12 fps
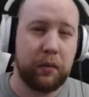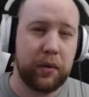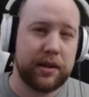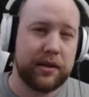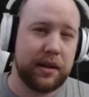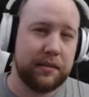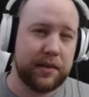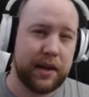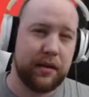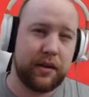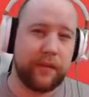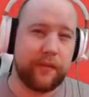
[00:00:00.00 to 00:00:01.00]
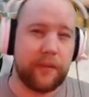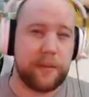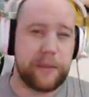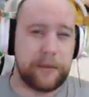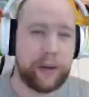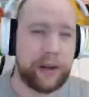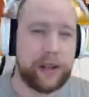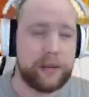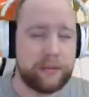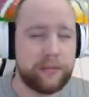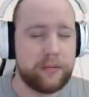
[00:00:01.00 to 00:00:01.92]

when this comes out in February.